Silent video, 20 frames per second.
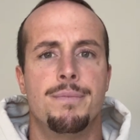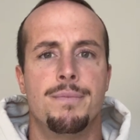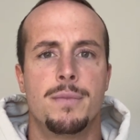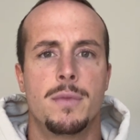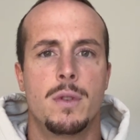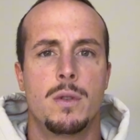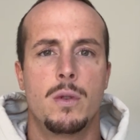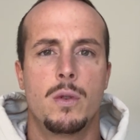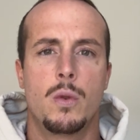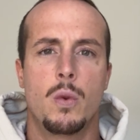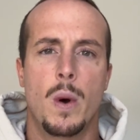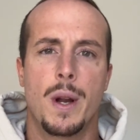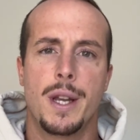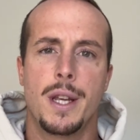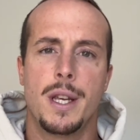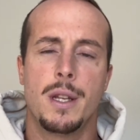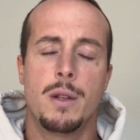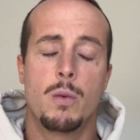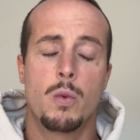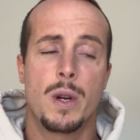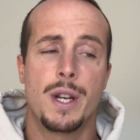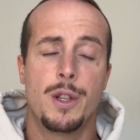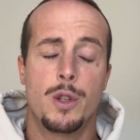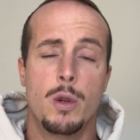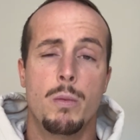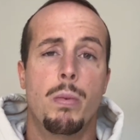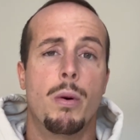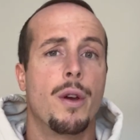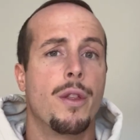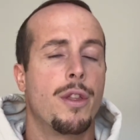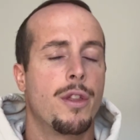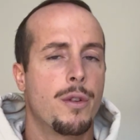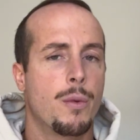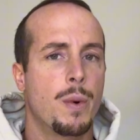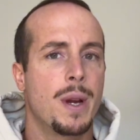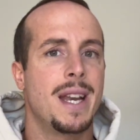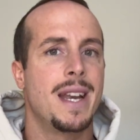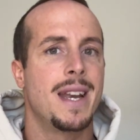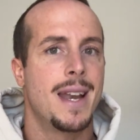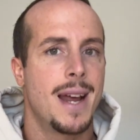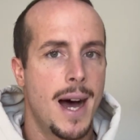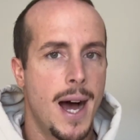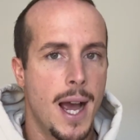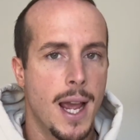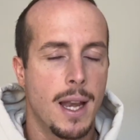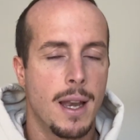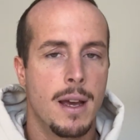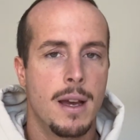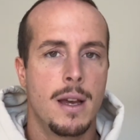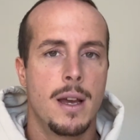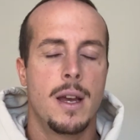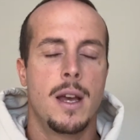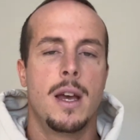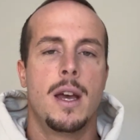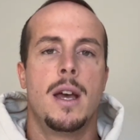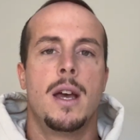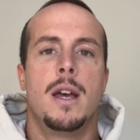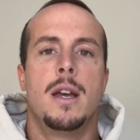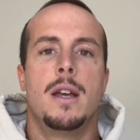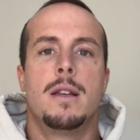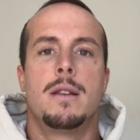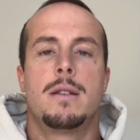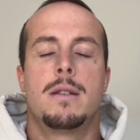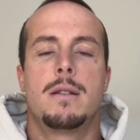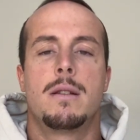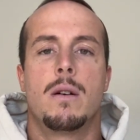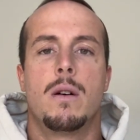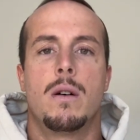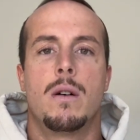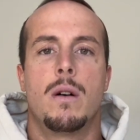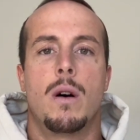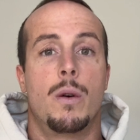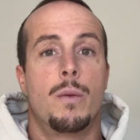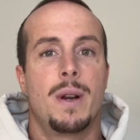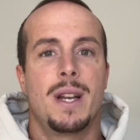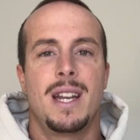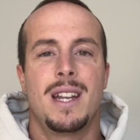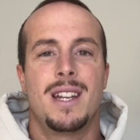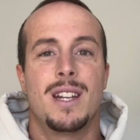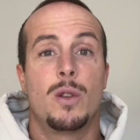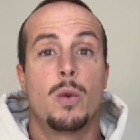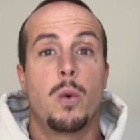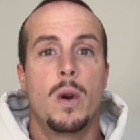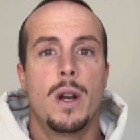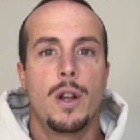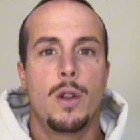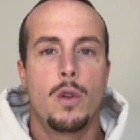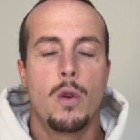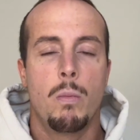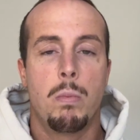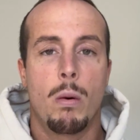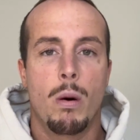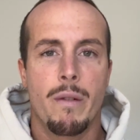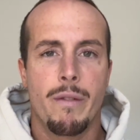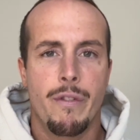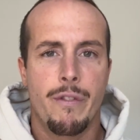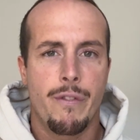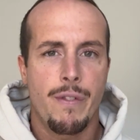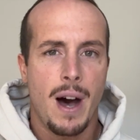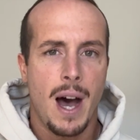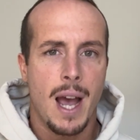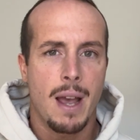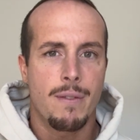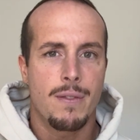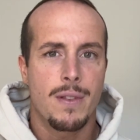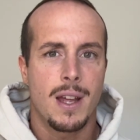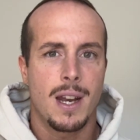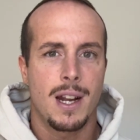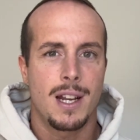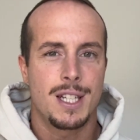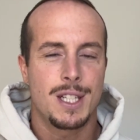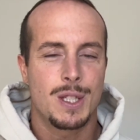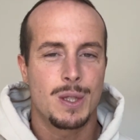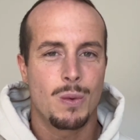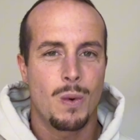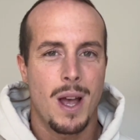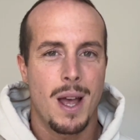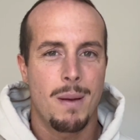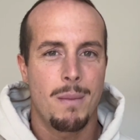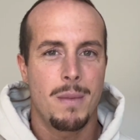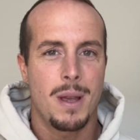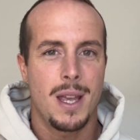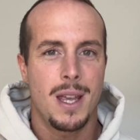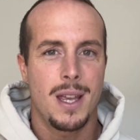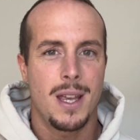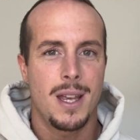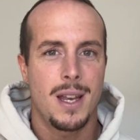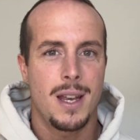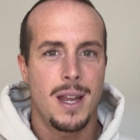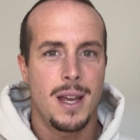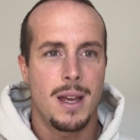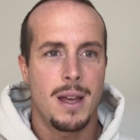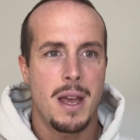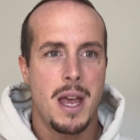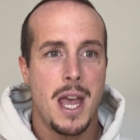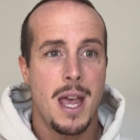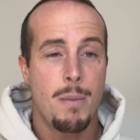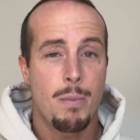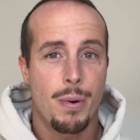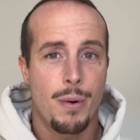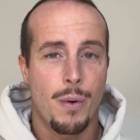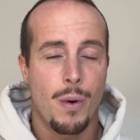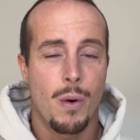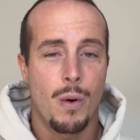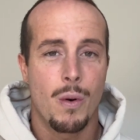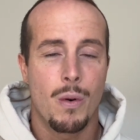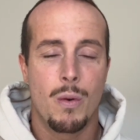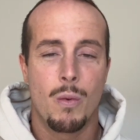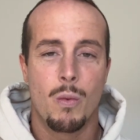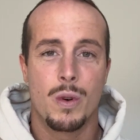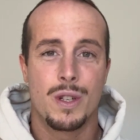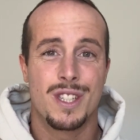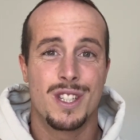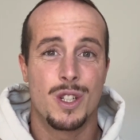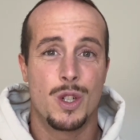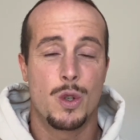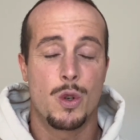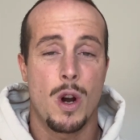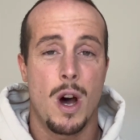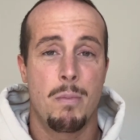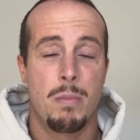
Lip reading: 22.39. So already the 22.5 that I swam in April was a drop of